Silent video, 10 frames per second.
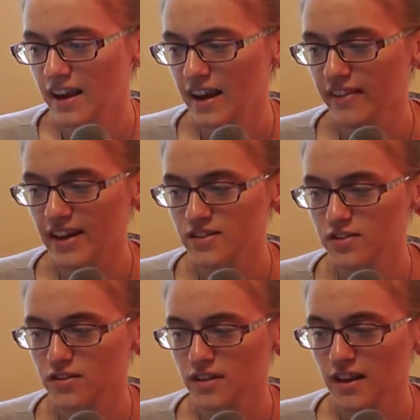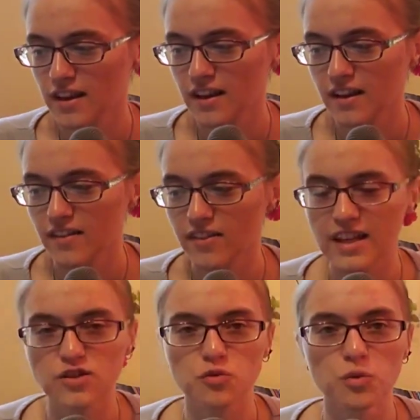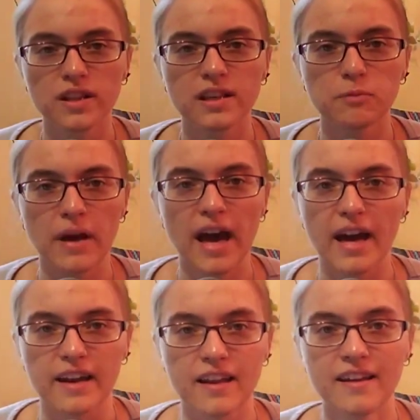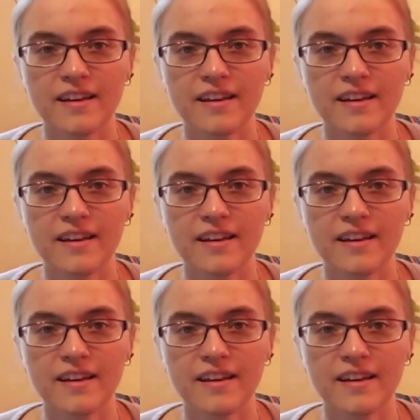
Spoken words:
And that's really bad.